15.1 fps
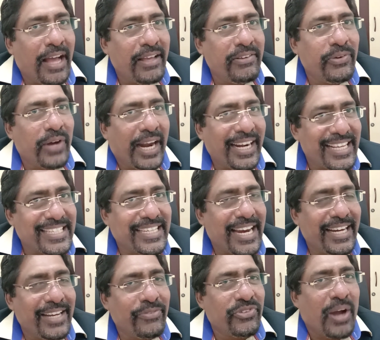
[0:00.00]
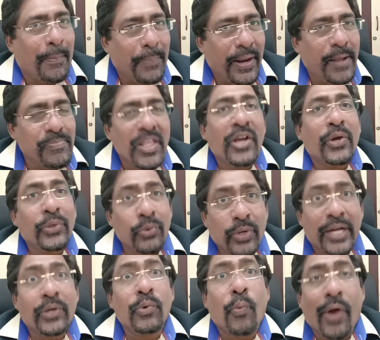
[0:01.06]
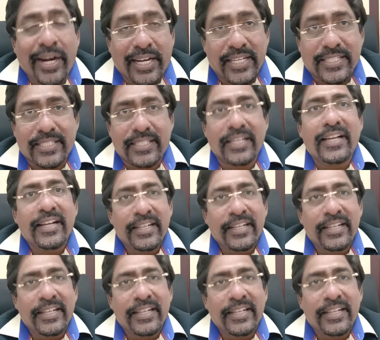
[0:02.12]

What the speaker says: you understand, if you apply, you can do wonders.